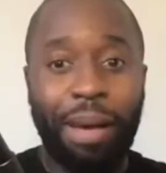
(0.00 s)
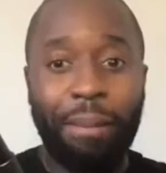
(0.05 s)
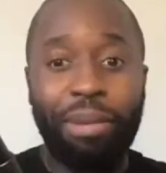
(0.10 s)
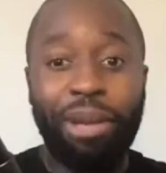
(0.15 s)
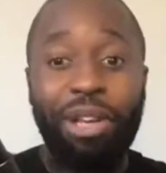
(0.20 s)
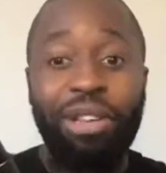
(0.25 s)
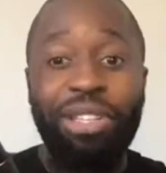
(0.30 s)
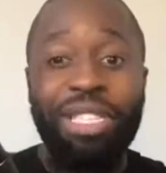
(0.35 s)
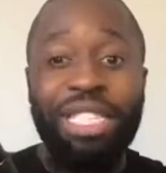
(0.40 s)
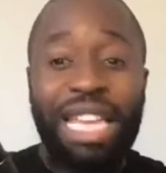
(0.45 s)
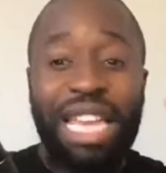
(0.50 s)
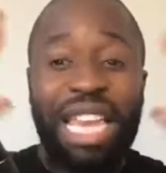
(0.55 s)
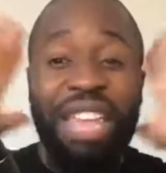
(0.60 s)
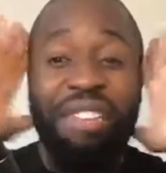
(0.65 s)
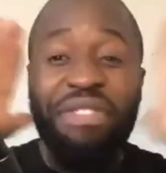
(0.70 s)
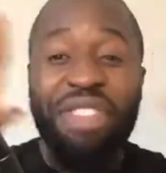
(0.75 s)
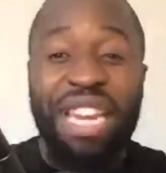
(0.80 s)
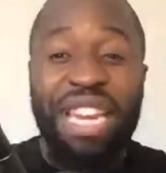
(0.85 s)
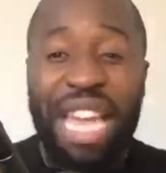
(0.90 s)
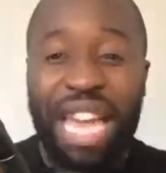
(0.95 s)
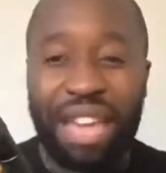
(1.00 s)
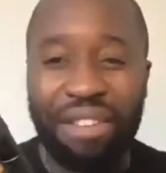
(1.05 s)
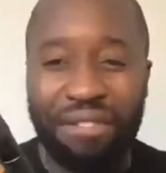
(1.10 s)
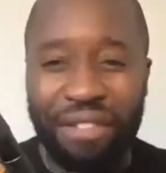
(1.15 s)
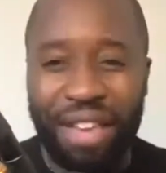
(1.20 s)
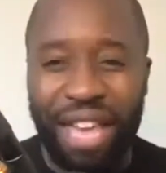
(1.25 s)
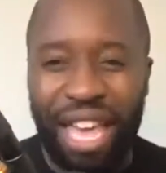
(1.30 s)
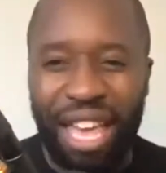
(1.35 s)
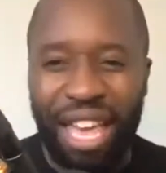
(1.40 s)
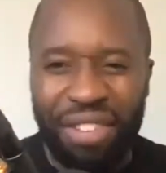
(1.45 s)
Because even
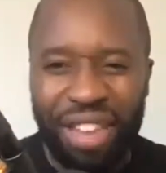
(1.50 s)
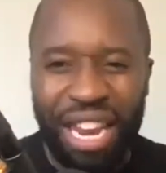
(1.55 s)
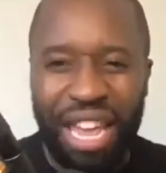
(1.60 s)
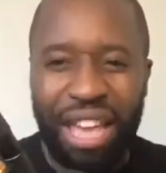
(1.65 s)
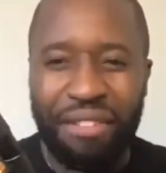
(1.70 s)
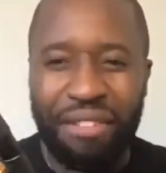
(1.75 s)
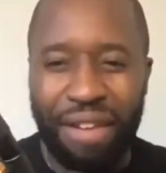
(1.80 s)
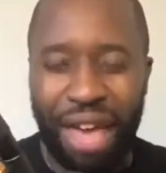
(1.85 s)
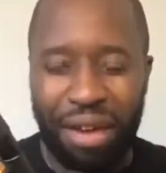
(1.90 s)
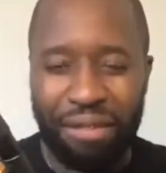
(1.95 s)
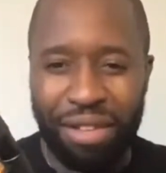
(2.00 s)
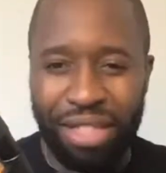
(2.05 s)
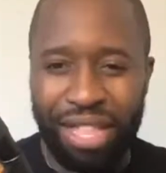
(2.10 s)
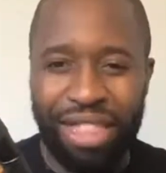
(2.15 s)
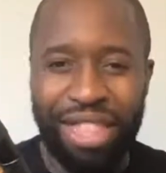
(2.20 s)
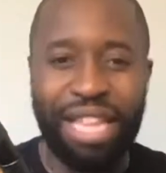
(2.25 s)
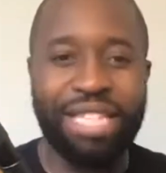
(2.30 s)
if everything